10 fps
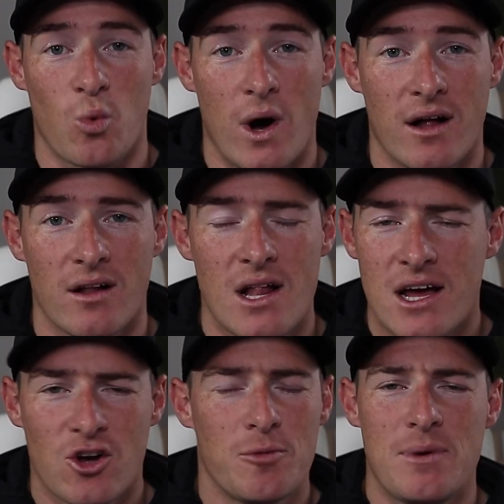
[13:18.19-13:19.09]
well.
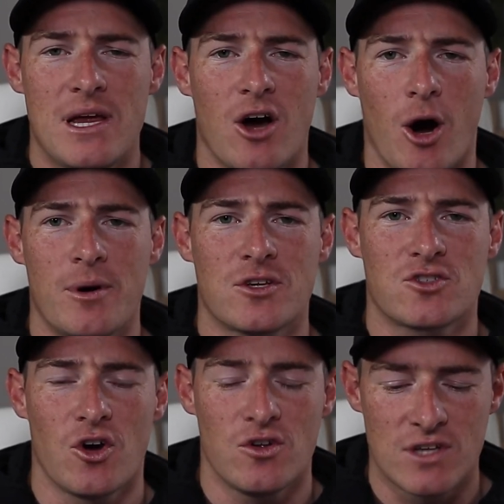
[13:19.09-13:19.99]
Could be ominous
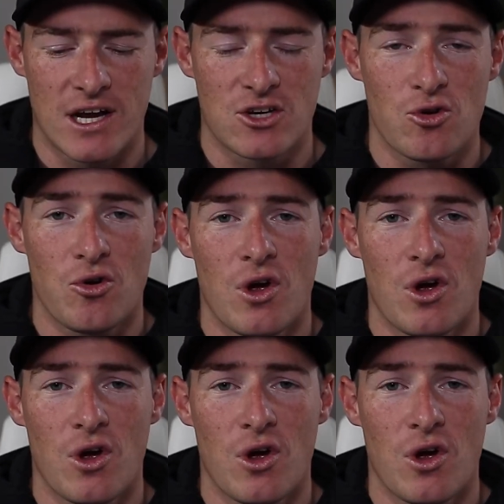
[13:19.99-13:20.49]
tones, and